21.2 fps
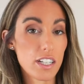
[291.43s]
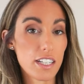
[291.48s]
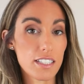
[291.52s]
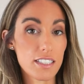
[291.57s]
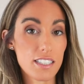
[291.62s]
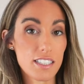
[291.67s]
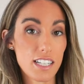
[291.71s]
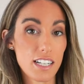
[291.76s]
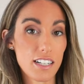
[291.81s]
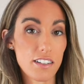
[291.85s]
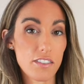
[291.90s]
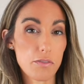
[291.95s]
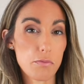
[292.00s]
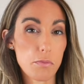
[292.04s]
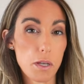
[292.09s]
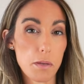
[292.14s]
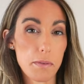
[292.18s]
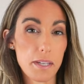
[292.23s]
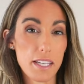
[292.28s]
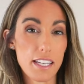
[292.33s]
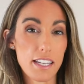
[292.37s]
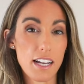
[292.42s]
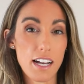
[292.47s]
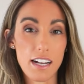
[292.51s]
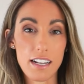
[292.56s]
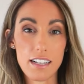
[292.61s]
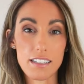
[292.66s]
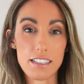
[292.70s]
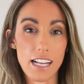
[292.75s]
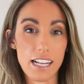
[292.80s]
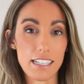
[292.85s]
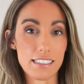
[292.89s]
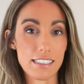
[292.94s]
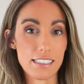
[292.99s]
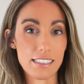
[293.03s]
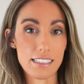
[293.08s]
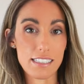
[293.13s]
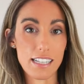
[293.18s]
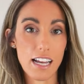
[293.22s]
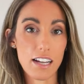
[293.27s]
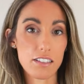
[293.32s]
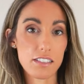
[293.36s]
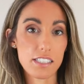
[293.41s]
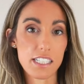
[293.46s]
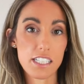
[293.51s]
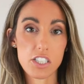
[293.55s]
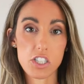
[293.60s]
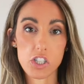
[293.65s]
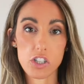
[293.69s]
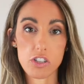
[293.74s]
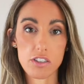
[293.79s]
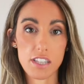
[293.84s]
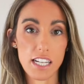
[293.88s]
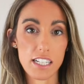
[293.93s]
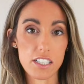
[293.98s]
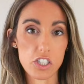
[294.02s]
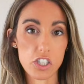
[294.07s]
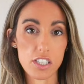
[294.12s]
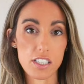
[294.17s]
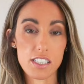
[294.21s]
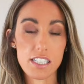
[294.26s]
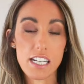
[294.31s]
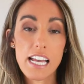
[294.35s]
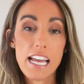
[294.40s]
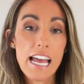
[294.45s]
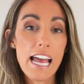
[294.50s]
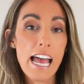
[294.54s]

instead of maybe a classic style t-shirt that just